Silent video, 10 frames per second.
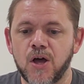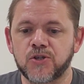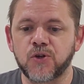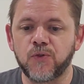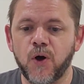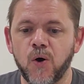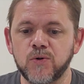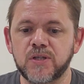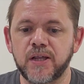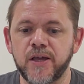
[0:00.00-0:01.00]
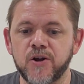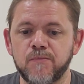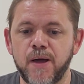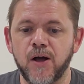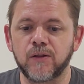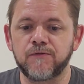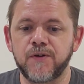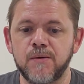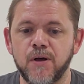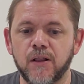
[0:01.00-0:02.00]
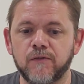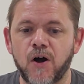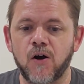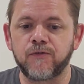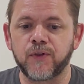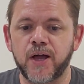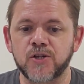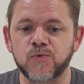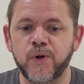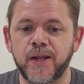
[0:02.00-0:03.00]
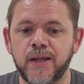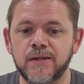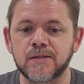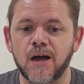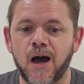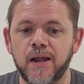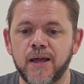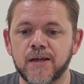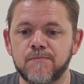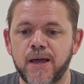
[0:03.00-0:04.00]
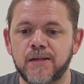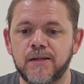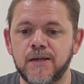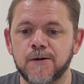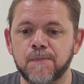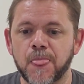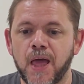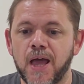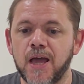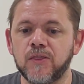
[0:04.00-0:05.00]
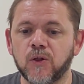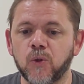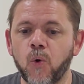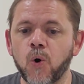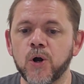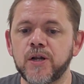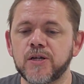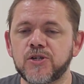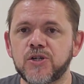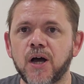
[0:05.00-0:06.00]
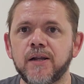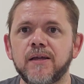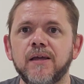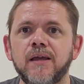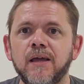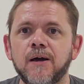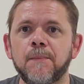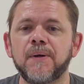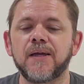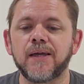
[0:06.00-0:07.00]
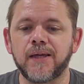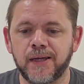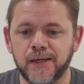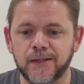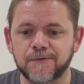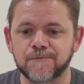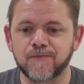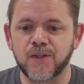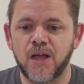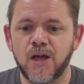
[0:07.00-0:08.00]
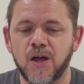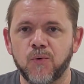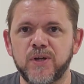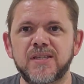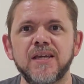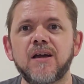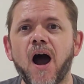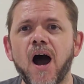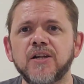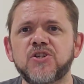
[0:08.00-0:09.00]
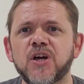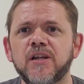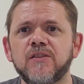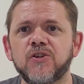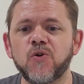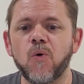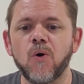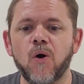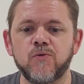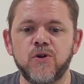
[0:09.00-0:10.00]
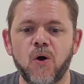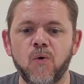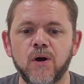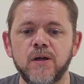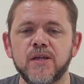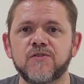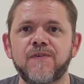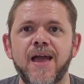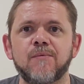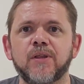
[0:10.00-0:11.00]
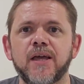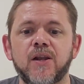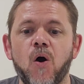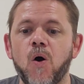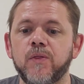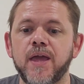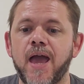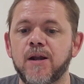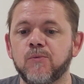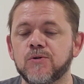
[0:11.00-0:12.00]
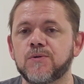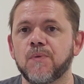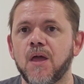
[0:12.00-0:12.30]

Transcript: So those that entered, male and female of all flesh, went in as God had commanded him, and the Lord shut him in. We see God shutting the door on Noah, his family, and all the animals.